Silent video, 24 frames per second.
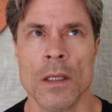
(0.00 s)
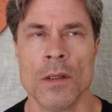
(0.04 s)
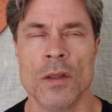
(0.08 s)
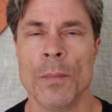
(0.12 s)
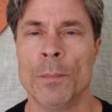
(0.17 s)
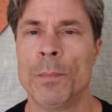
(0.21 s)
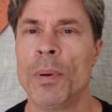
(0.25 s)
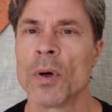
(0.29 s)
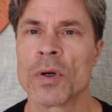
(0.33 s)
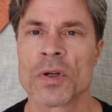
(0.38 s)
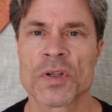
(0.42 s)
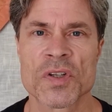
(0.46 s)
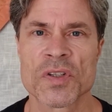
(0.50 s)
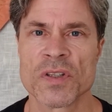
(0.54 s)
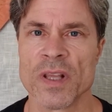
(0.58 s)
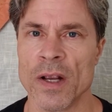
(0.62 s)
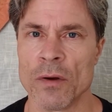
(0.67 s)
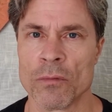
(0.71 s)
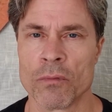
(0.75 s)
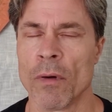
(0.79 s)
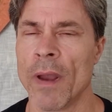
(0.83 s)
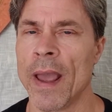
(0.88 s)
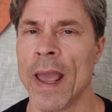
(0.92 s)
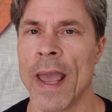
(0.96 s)
the books
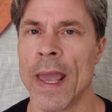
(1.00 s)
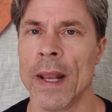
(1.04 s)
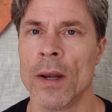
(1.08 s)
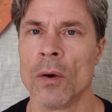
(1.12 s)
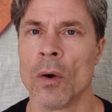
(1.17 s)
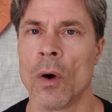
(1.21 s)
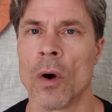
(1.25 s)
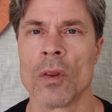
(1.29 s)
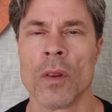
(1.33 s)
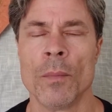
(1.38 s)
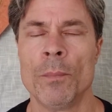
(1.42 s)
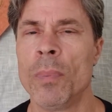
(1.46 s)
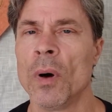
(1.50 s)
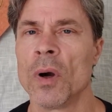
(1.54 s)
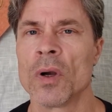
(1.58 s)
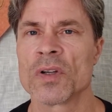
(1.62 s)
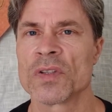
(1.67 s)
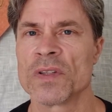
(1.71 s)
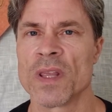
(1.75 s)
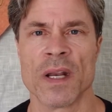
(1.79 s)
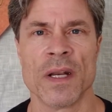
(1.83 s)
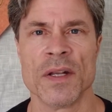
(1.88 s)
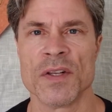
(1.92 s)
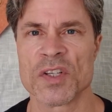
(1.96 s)
they read or the
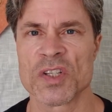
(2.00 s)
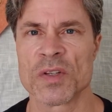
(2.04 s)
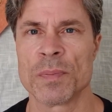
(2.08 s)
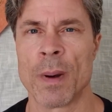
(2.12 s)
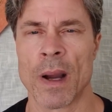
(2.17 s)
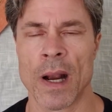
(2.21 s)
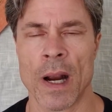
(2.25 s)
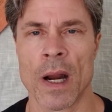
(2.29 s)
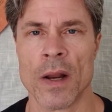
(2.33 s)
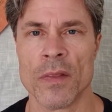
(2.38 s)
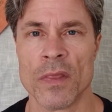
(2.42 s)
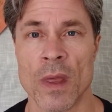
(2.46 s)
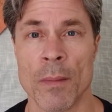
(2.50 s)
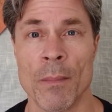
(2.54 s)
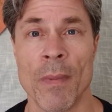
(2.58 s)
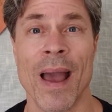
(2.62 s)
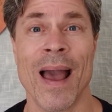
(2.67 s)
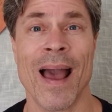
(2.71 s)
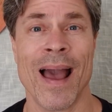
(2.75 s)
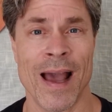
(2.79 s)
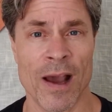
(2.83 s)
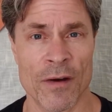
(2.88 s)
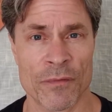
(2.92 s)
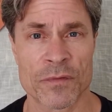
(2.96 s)
books that inspired them
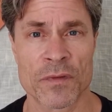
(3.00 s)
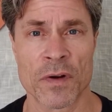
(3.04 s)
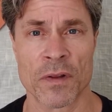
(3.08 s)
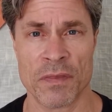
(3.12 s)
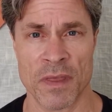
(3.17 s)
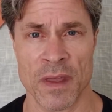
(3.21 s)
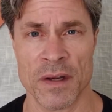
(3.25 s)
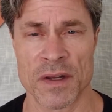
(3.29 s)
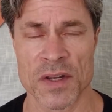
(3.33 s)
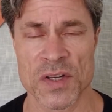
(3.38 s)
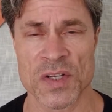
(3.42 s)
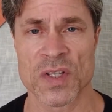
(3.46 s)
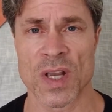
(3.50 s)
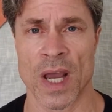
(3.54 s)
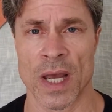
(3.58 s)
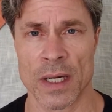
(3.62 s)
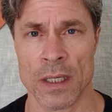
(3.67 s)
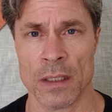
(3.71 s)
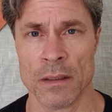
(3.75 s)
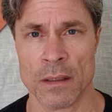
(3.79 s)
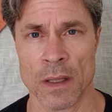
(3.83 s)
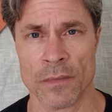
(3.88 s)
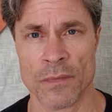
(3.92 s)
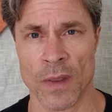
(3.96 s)
after they
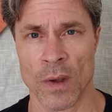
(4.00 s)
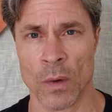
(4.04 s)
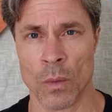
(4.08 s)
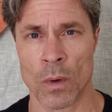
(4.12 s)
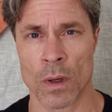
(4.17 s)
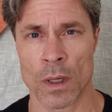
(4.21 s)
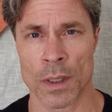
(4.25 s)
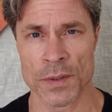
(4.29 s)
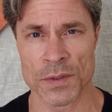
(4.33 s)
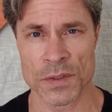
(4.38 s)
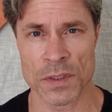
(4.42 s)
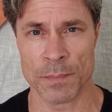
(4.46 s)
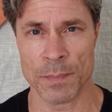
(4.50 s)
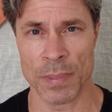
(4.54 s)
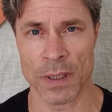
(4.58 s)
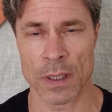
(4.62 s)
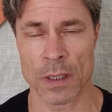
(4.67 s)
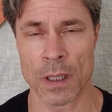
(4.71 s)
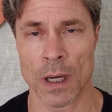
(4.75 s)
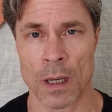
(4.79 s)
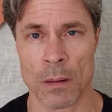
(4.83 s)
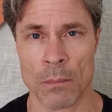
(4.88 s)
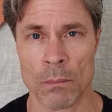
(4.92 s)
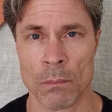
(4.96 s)
decided that they wanted to
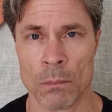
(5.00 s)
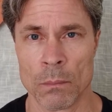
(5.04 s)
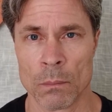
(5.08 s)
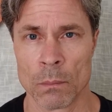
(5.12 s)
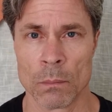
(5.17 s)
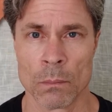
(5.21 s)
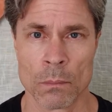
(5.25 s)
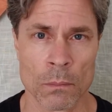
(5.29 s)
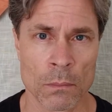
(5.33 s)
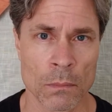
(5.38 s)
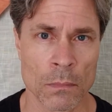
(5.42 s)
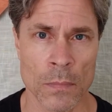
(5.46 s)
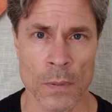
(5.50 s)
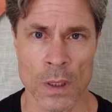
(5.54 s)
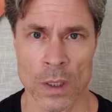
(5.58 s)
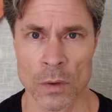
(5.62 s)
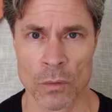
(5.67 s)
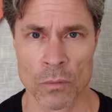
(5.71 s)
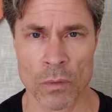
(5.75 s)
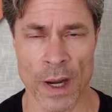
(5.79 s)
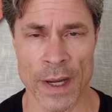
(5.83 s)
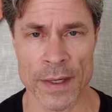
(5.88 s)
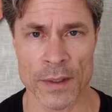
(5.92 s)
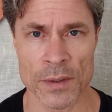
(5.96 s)
become
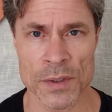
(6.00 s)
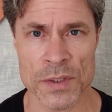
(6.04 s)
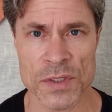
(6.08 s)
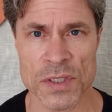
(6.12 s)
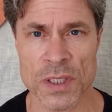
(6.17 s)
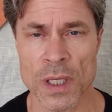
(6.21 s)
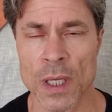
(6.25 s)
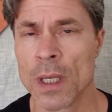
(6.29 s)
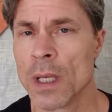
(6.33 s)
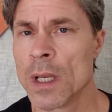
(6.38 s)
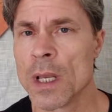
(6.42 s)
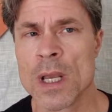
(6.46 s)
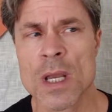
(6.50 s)
writers.